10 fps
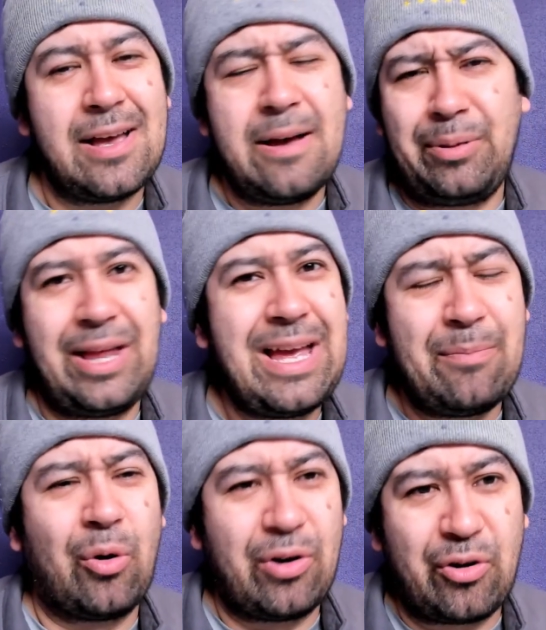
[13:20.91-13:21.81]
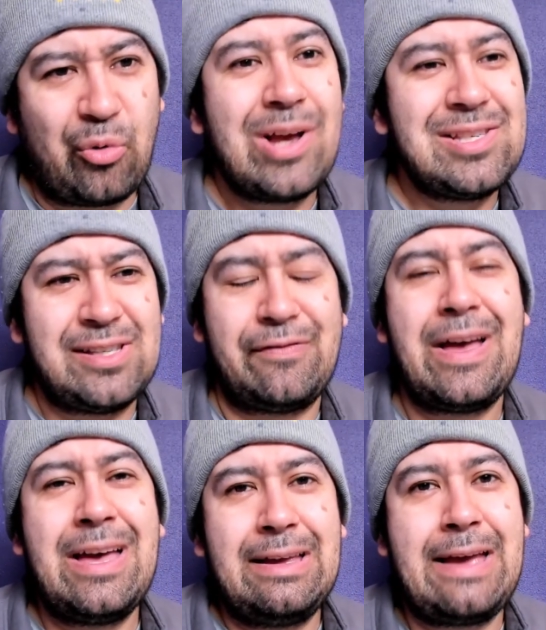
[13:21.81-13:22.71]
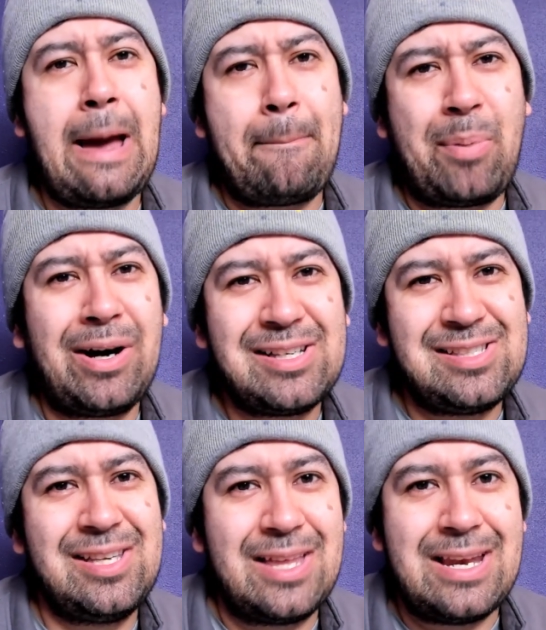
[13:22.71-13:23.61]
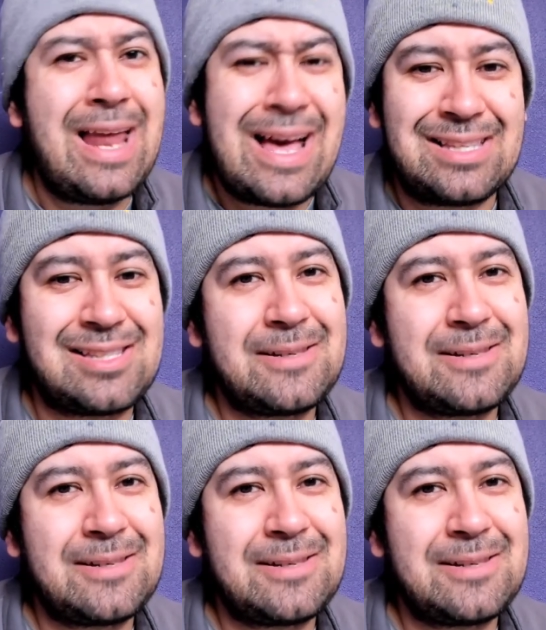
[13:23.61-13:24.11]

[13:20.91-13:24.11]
Play more aggressive. Get pucks to the net.